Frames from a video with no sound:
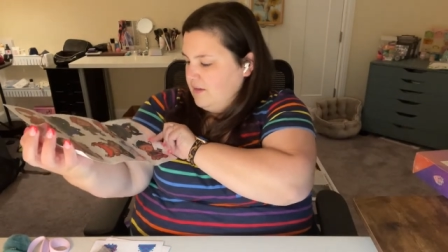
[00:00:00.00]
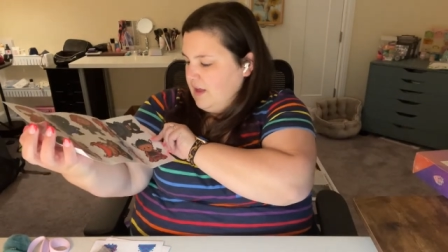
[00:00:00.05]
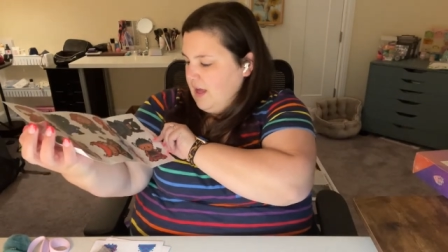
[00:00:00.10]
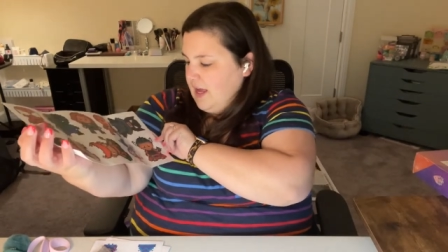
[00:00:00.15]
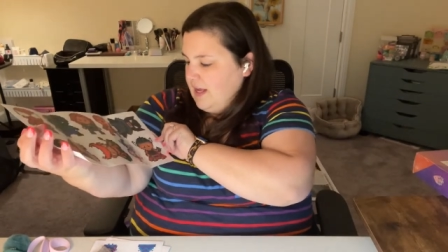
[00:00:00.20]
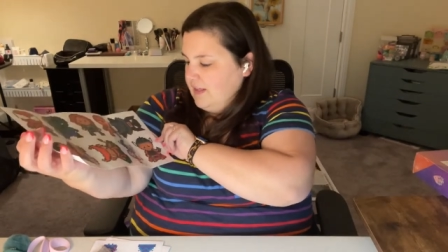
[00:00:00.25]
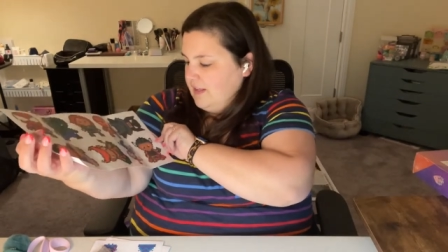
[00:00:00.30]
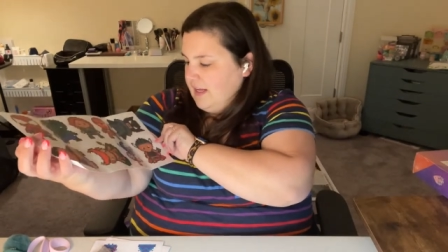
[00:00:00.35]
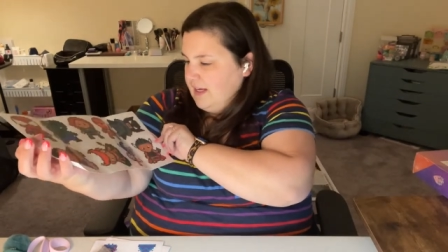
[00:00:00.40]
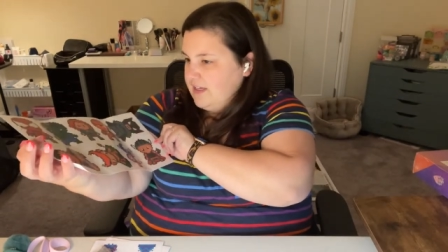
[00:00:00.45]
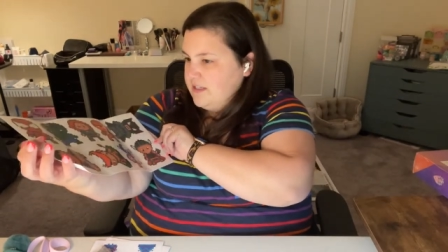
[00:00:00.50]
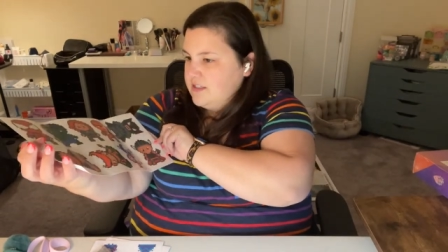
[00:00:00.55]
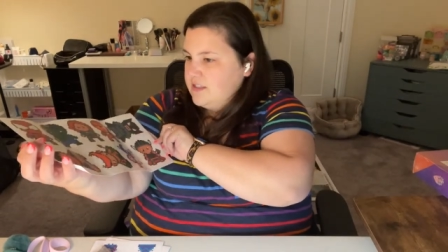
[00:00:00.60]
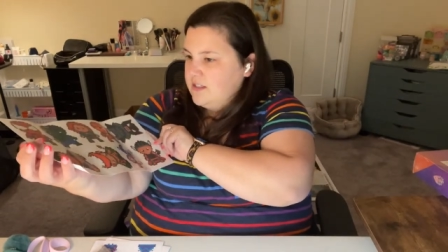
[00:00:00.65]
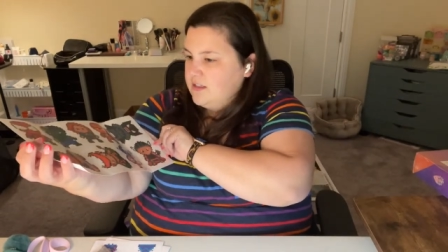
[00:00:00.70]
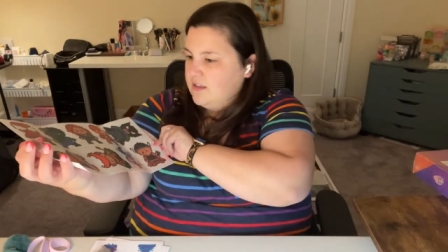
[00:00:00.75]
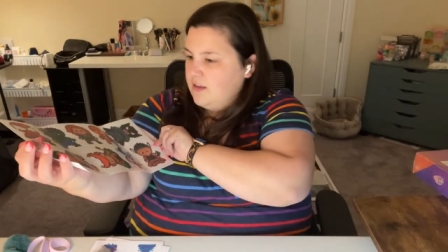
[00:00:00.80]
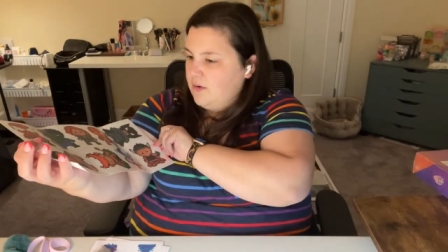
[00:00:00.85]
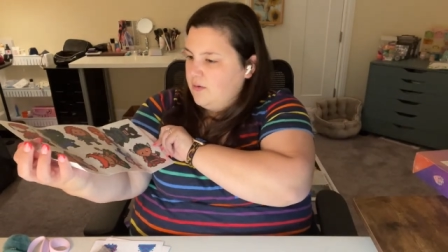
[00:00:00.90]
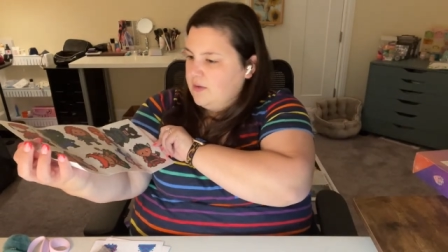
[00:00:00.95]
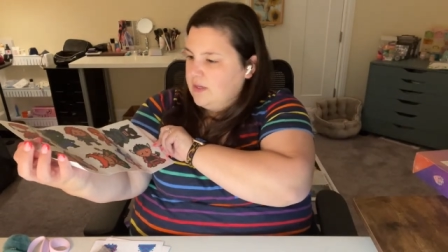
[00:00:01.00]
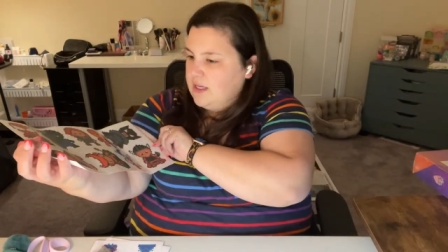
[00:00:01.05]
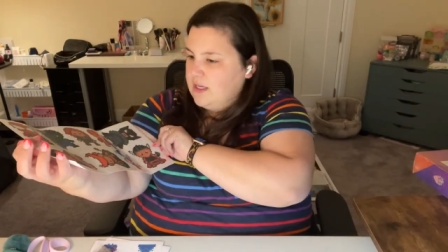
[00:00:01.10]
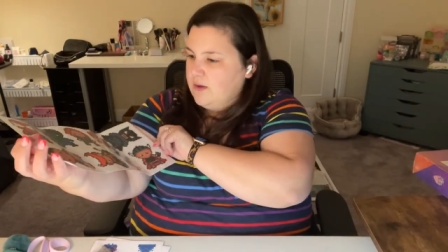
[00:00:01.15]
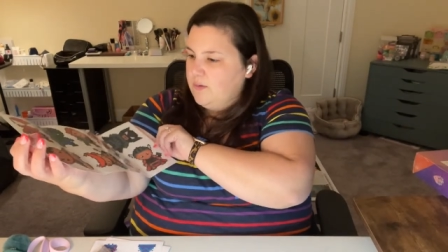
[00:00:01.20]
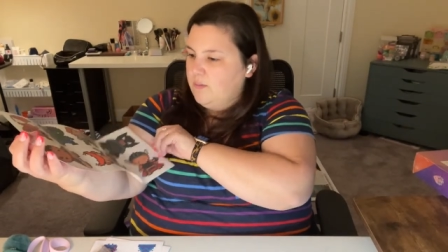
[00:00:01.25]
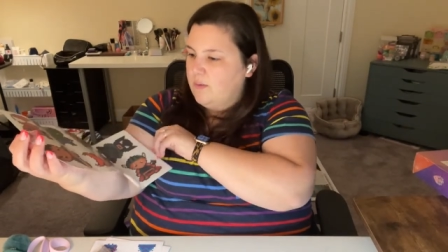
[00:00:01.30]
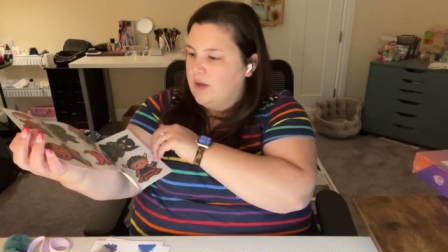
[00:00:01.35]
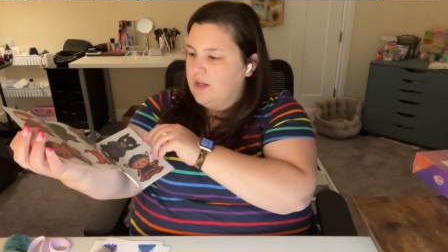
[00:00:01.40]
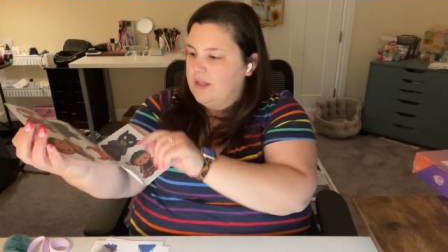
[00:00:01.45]
I liked the Loki
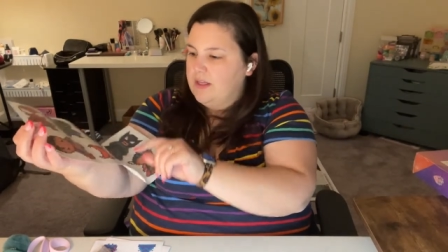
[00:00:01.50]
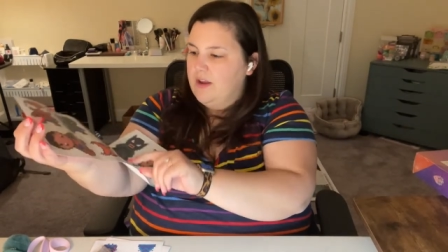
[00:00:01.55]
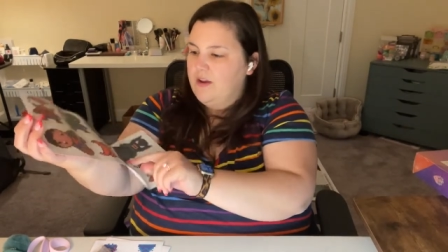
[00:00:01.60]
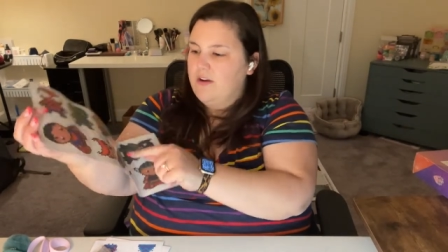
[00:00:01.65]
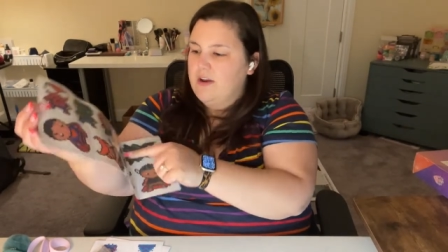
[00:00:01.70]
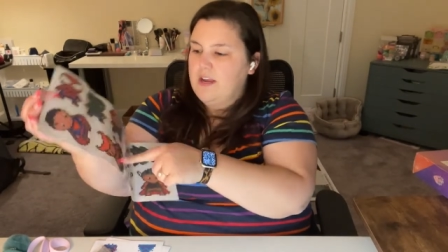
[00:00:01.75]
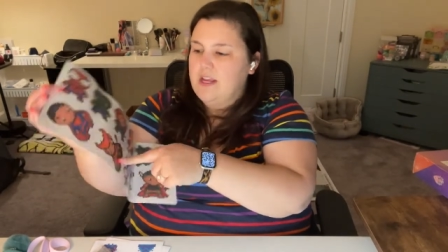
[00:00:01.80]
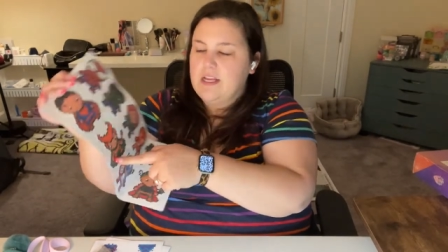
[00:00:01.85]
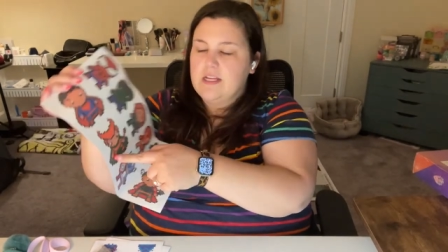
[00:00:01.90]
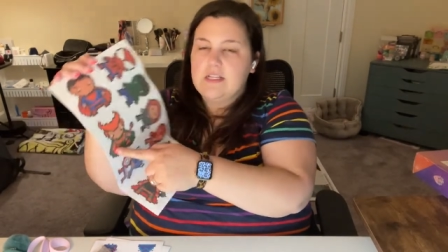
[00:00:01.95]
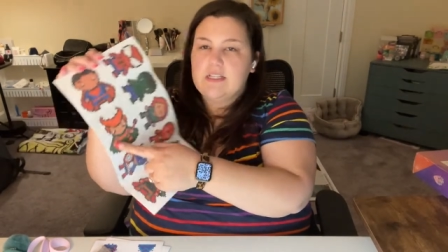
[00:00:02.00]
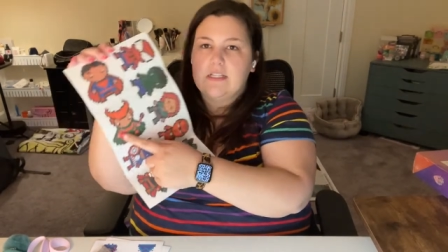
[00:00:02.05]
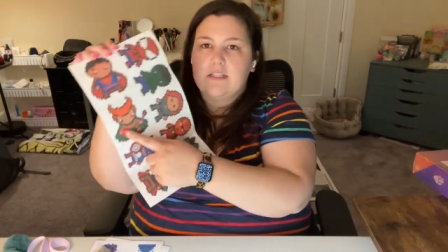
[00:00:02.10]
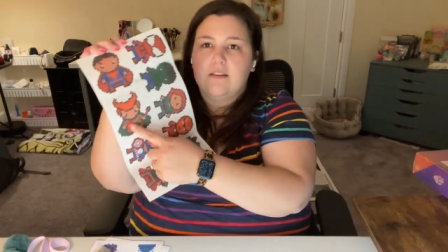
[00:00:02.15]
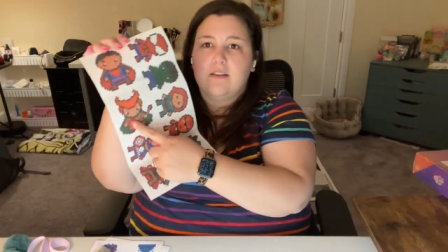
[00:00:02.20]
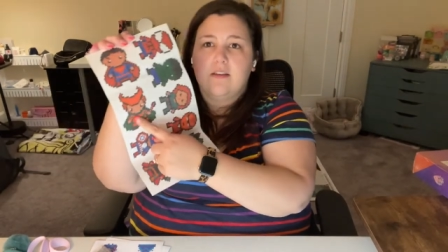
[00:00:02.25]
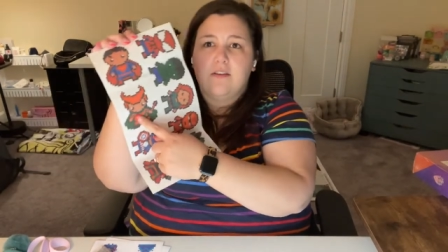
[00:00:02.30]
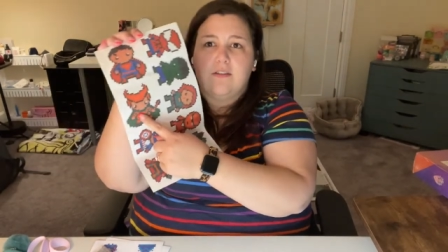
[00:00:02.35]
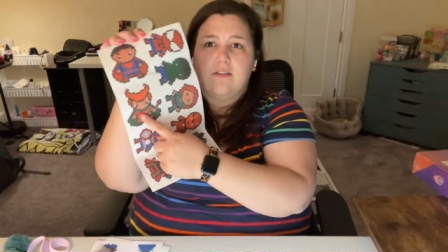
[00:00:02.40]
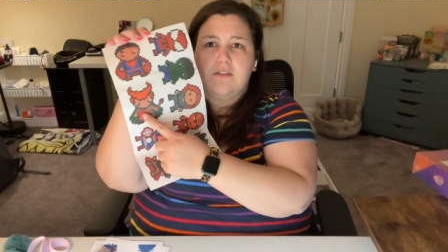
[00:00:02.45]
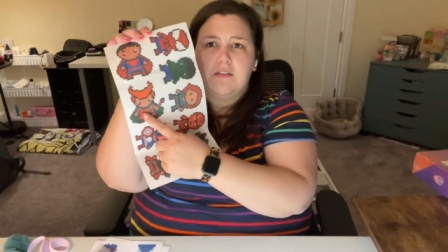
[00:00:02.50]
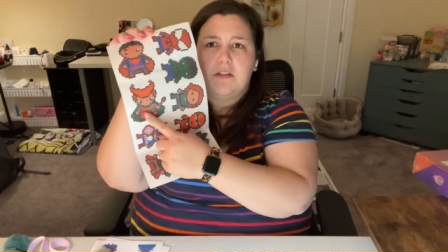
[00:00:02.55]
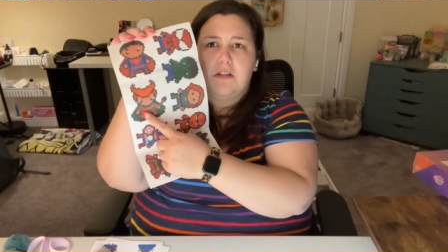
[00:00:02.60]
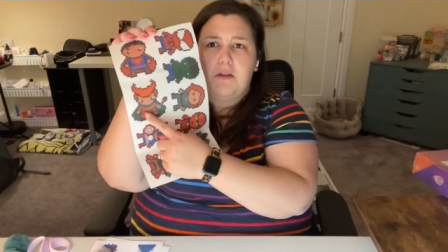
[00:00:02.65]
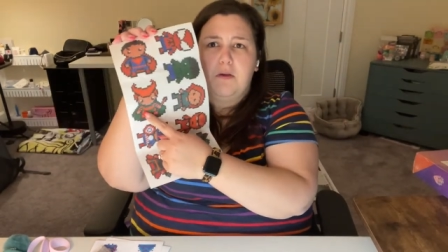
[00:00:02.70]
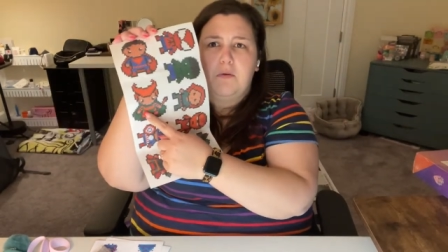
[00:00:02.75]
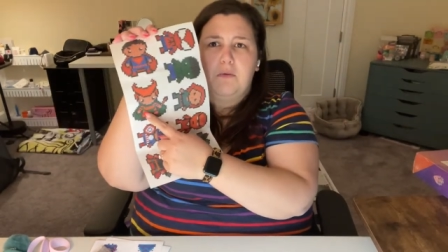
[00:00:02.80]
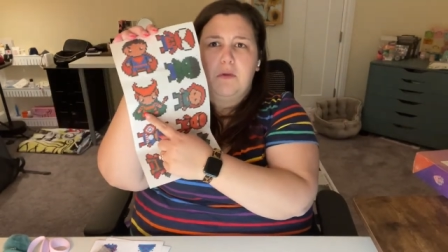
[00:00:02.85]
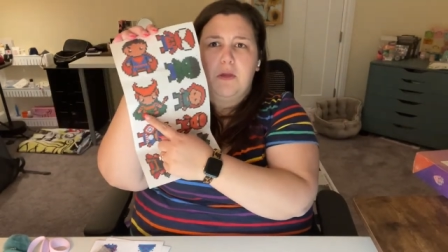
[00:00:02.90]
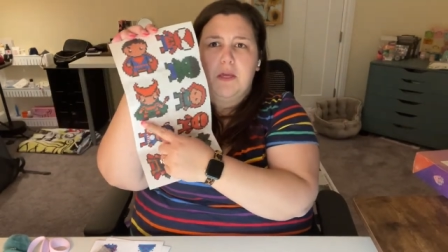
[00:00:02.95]
one. There he is. There's
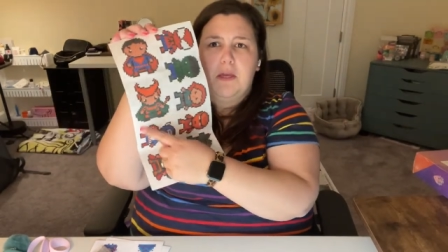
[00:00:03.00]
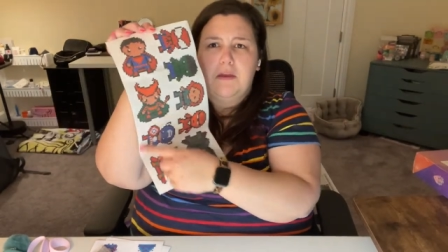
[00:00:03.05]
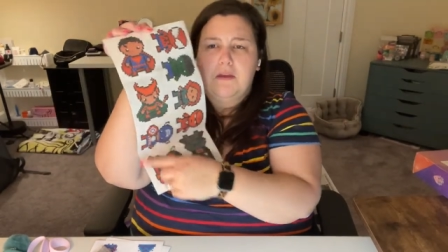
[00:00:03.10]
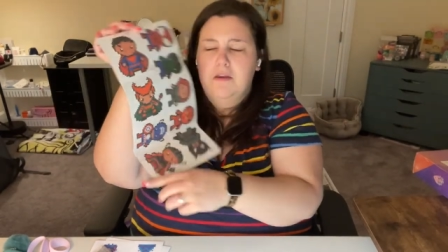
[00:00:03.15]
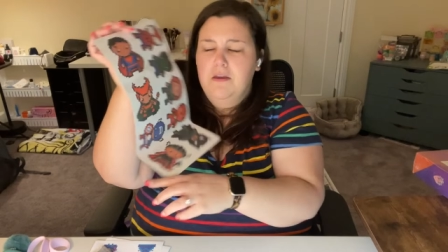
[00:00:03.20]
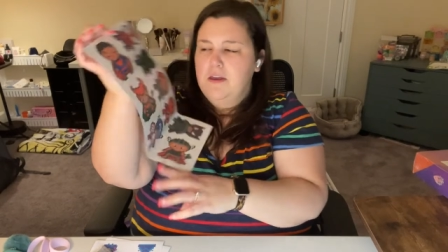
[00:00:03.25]
Loki.